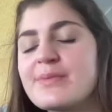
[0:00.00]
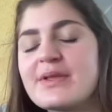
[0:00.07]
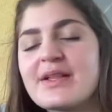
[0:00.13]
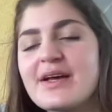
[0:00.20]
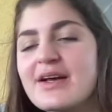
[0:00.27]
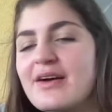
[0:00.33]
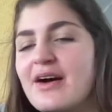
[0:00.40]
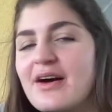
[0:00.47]

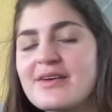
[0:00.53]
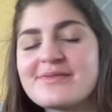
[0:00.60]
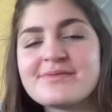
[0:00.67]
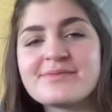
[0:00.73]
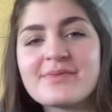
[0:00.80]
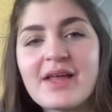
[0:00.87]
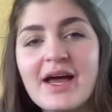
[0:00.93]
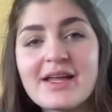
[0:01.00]
like,
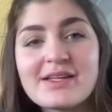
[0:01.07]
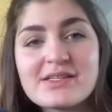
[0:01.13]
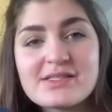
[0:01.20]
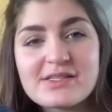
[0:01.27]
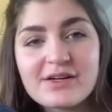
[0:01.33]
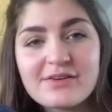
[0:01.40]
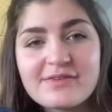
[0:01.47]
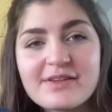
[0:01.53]
I
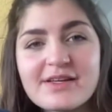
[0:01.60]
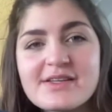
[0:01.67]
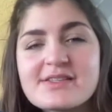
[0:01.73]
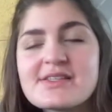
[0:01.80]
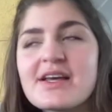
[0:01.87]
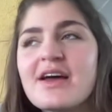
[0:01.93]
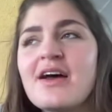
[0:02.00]
deserve this.